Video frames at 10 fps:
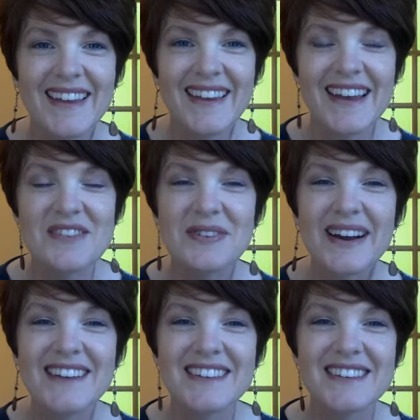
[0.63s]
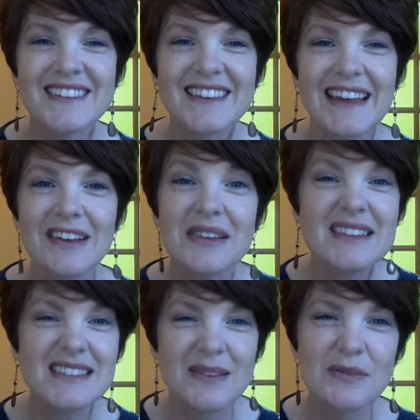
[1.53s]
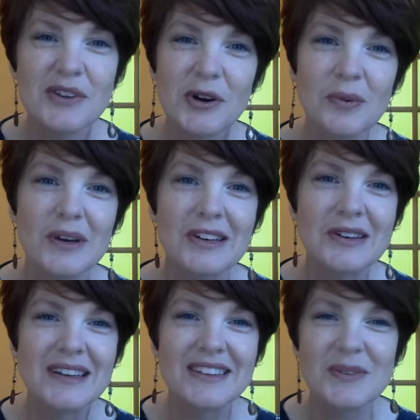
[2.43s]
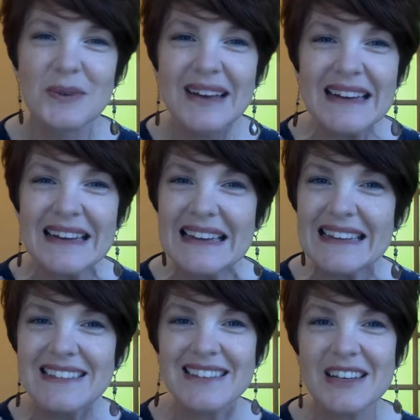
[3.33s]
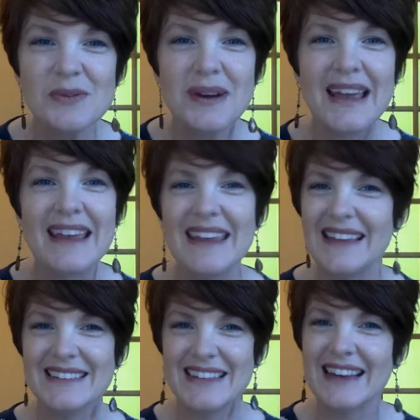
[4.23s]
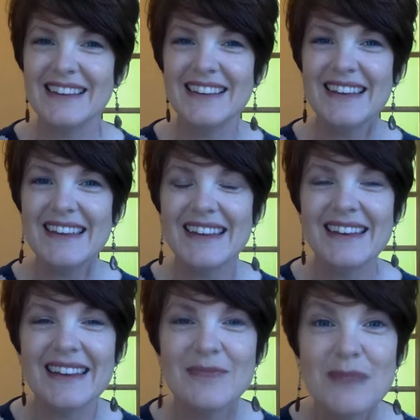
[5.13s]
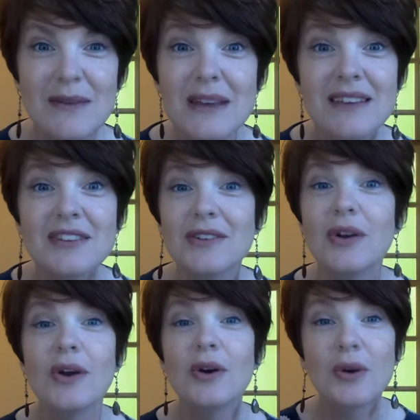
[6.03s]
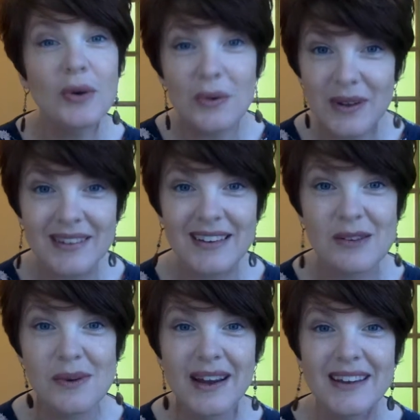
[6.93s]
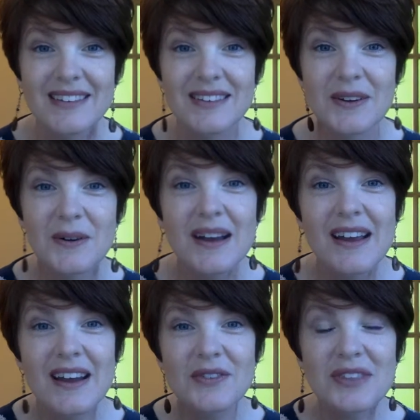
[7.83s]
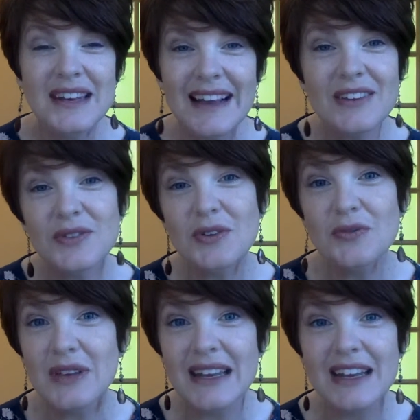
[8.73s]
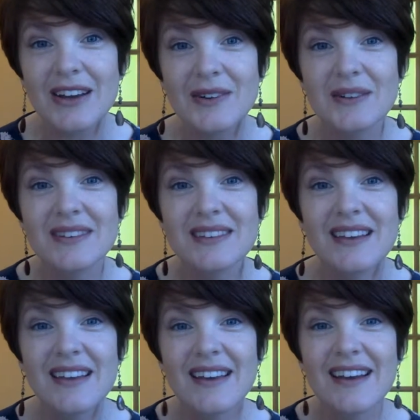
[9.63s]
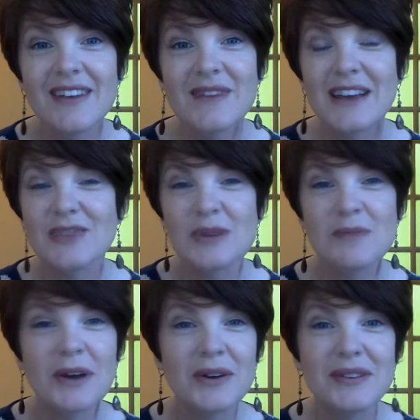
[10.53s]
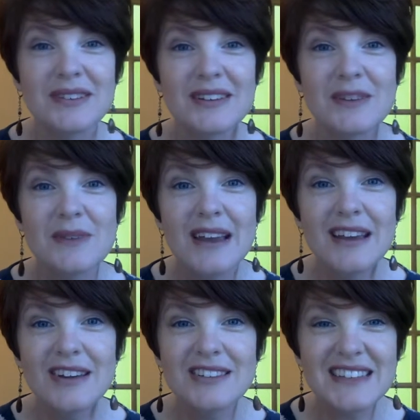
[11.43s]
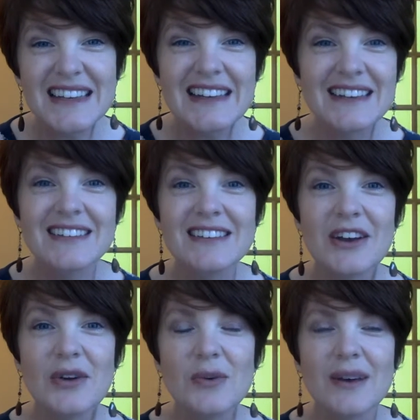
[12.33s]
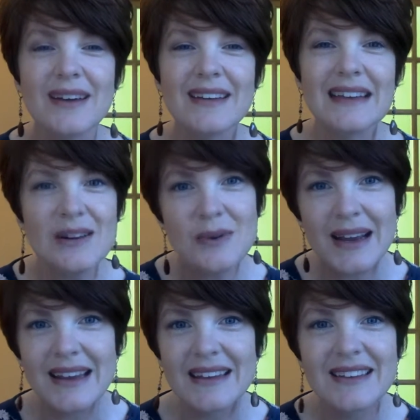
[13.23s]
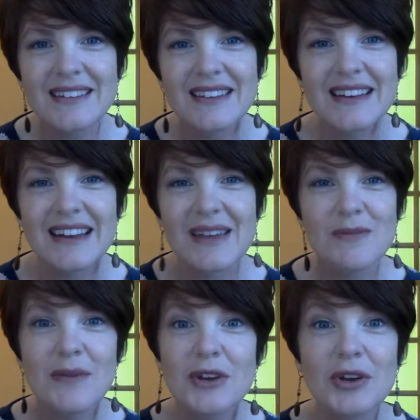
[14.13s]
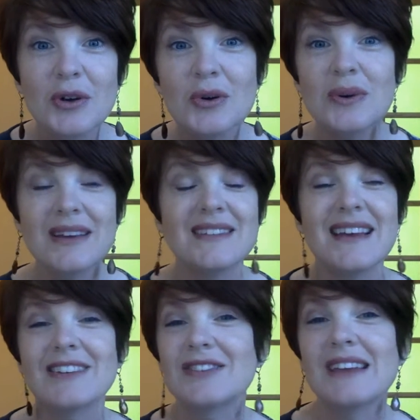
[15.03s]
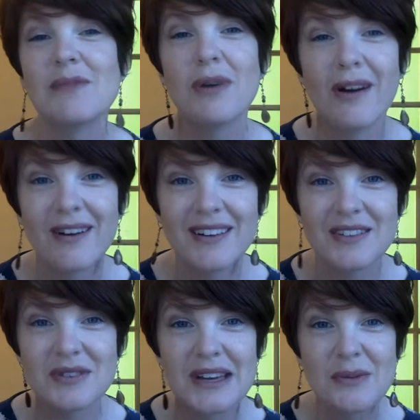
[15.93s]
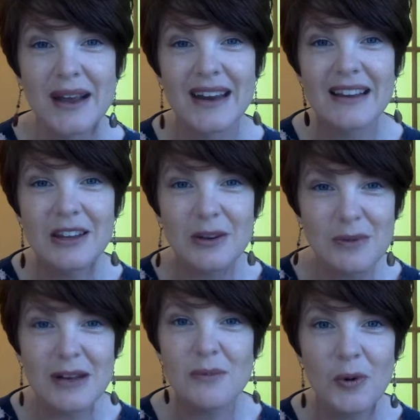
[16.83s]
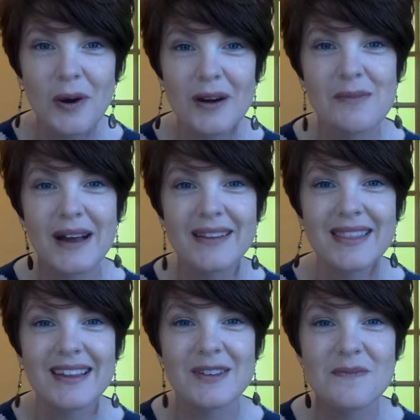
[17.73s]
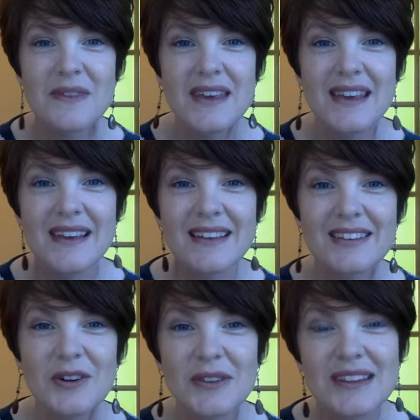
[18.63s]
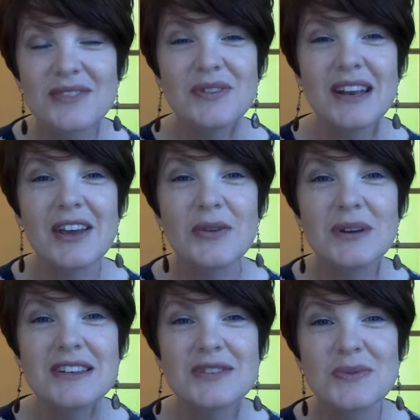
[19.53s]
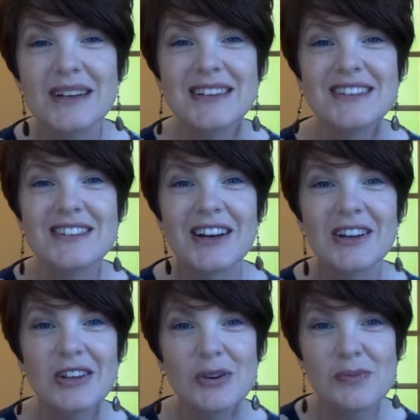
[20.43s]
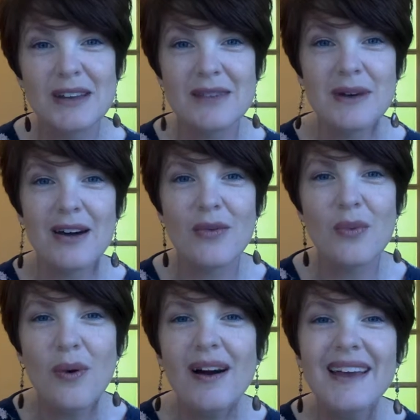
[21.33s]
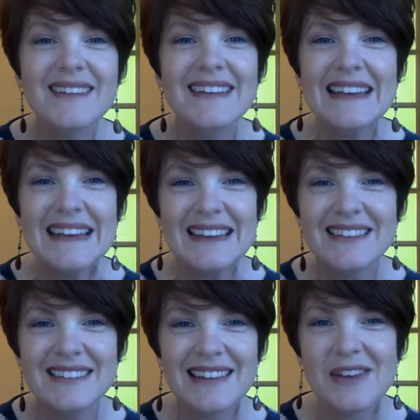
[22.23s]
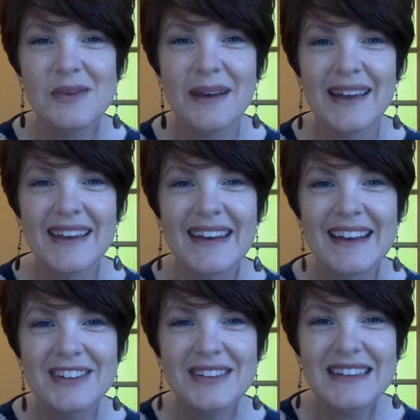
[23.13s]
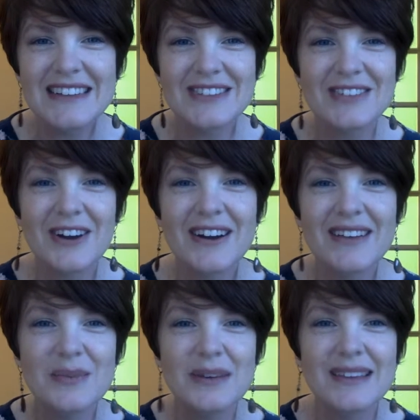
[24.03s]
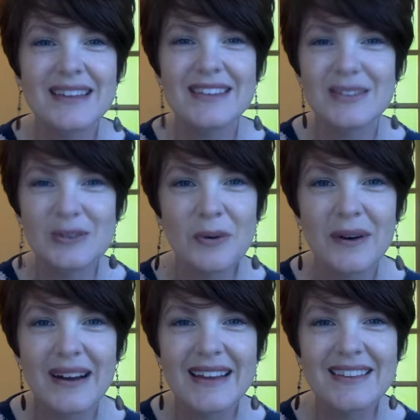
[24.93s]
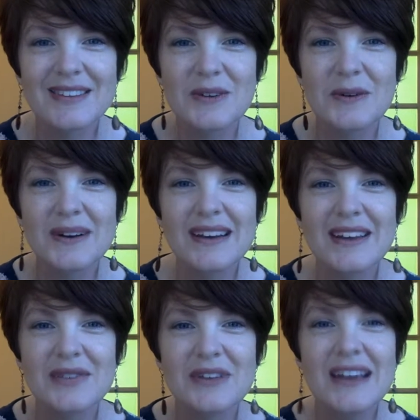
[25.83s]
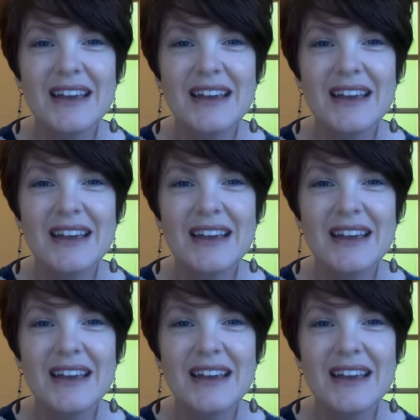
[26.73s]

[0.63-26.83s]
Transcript: Hi, friends. I know that some of you are wondering, so what is EWay exactly, and maybe even who is EWay? So, for the next few videos, as we post them, you're just going to get to know what EWay is and maybe who is actually a part of EWay and a little bit more about them. So, in this video, we just want to share a little bit about what is EWay. And actually, it started with a story of